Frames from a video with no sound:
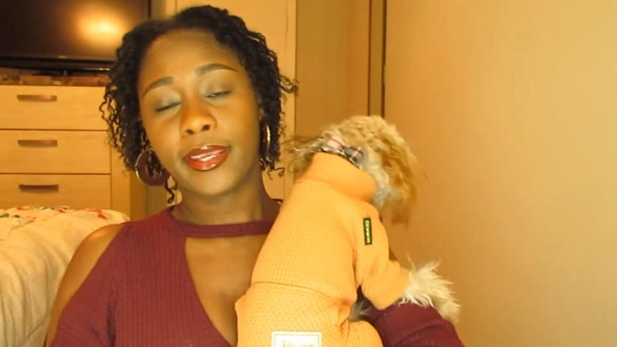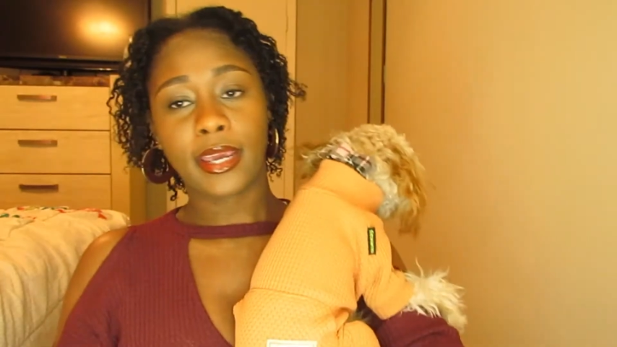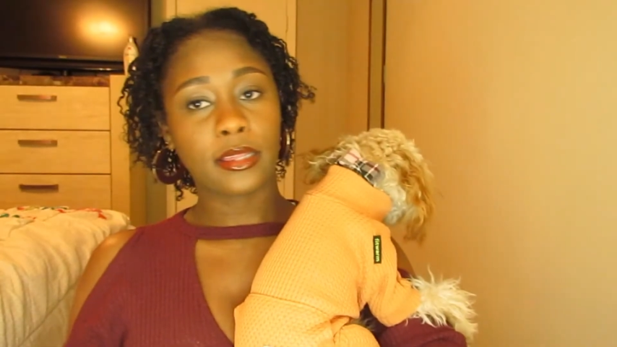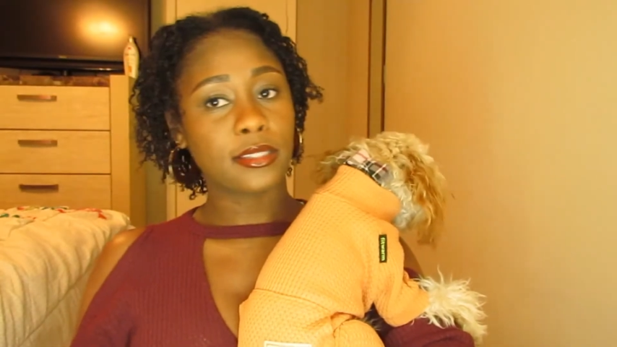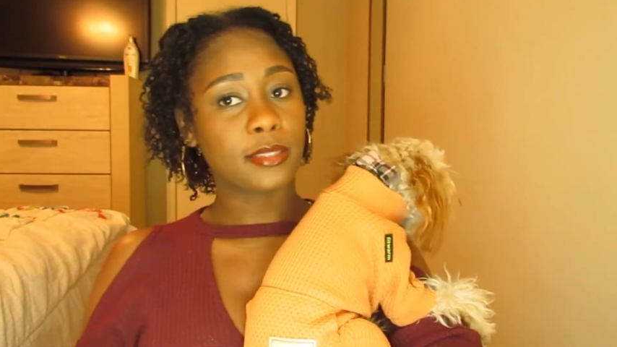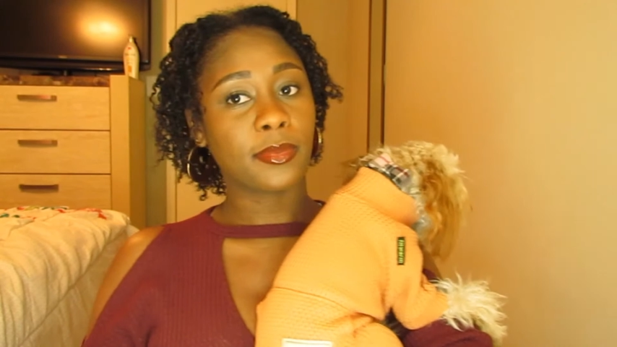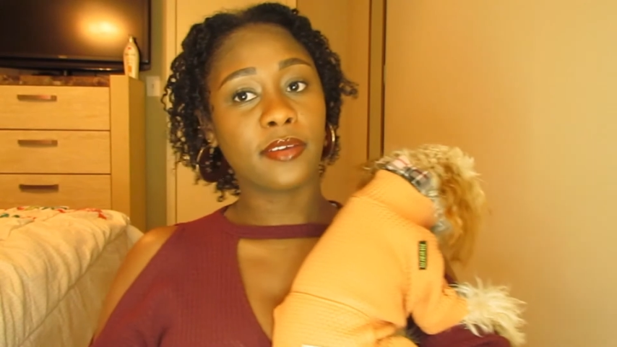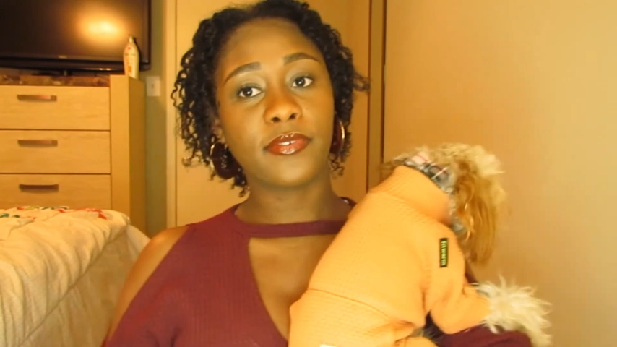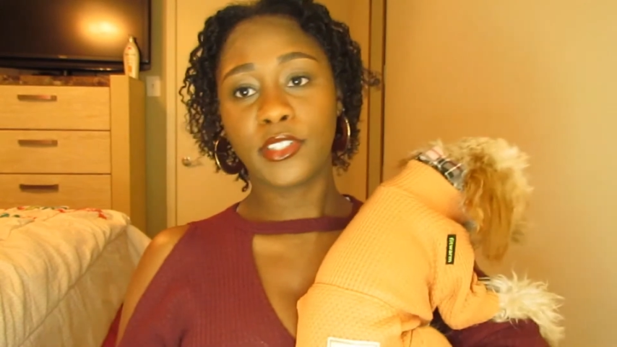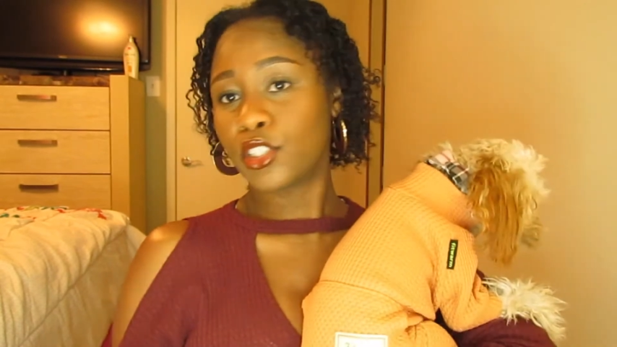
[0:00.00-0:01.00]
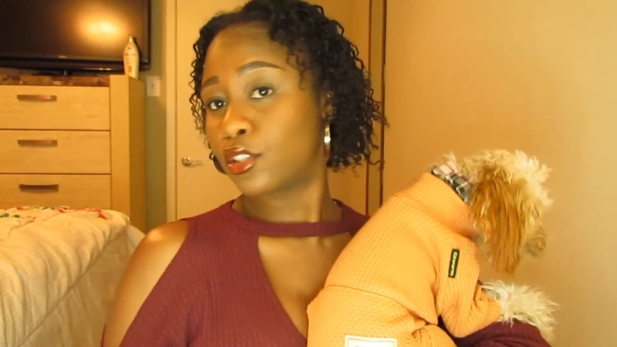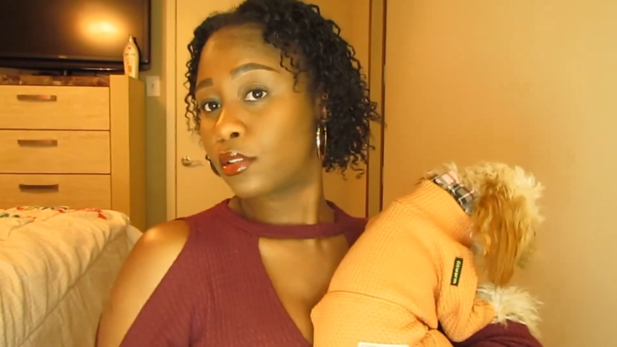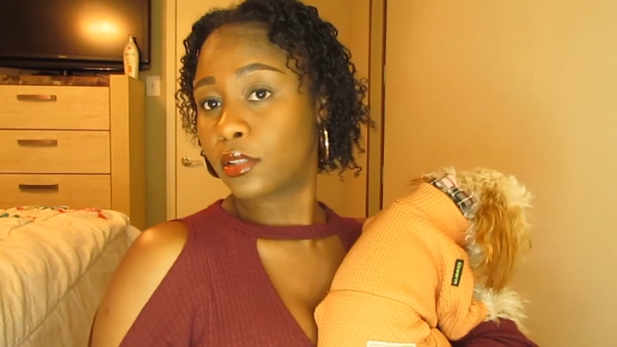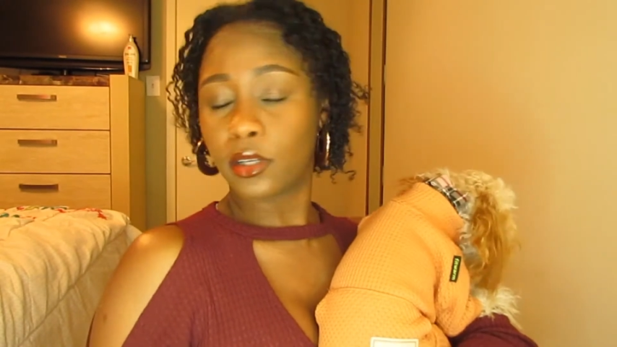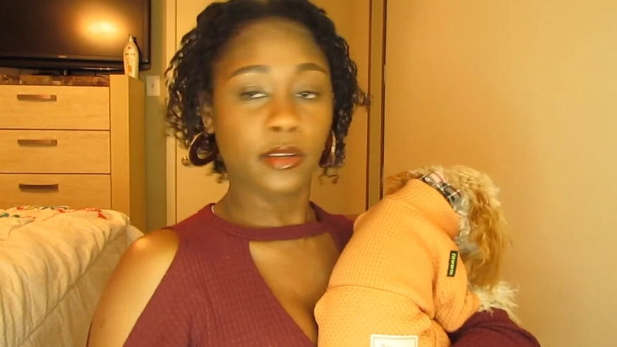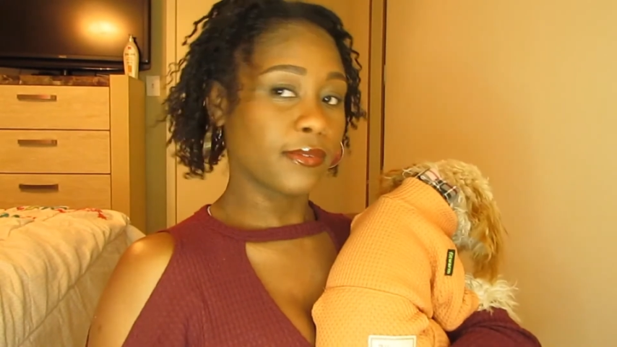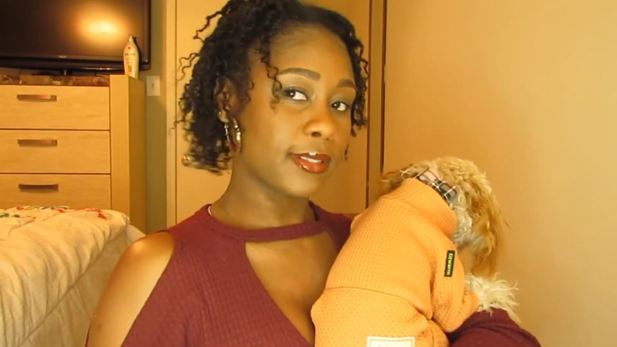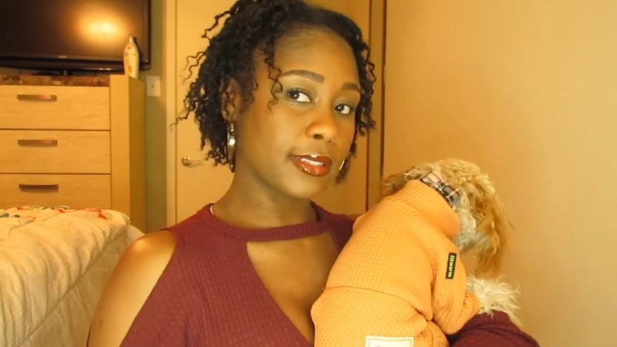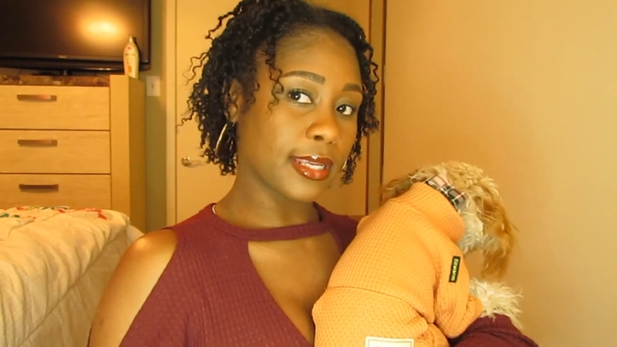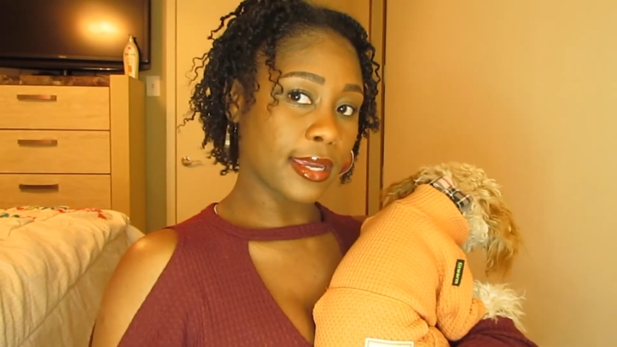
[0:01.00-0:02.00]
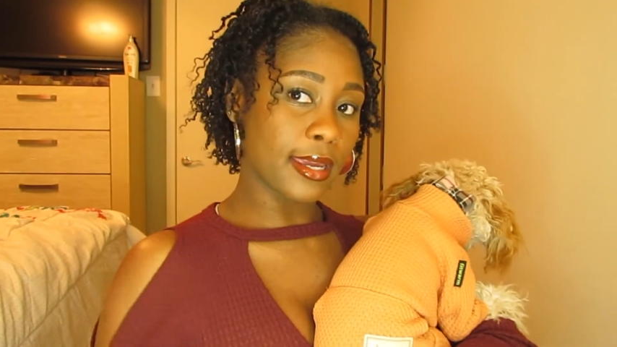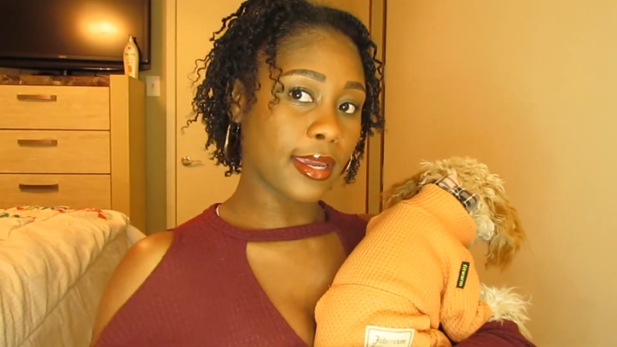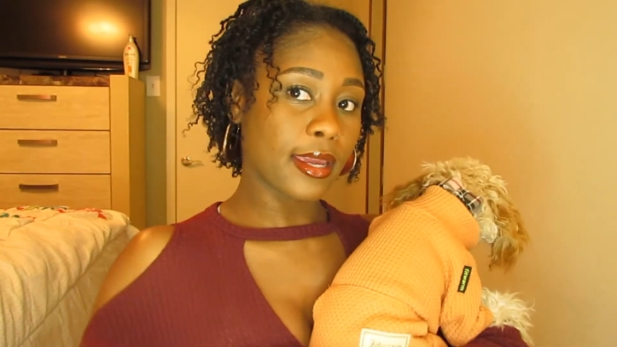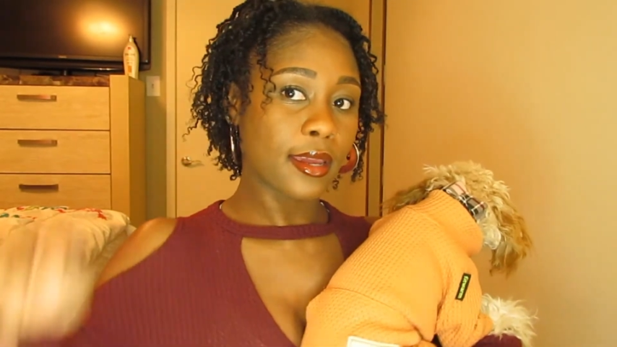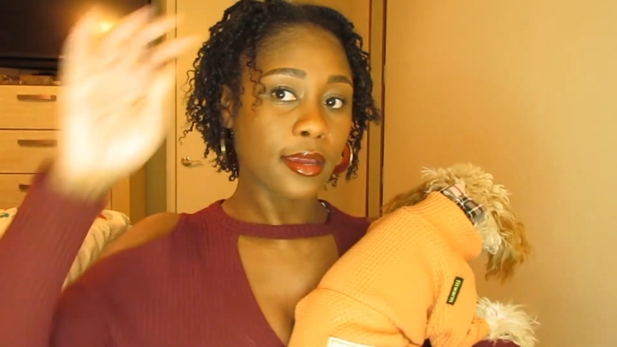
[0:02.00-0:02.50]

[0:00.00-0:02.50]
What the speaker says: yeah, this is my finished look for the day.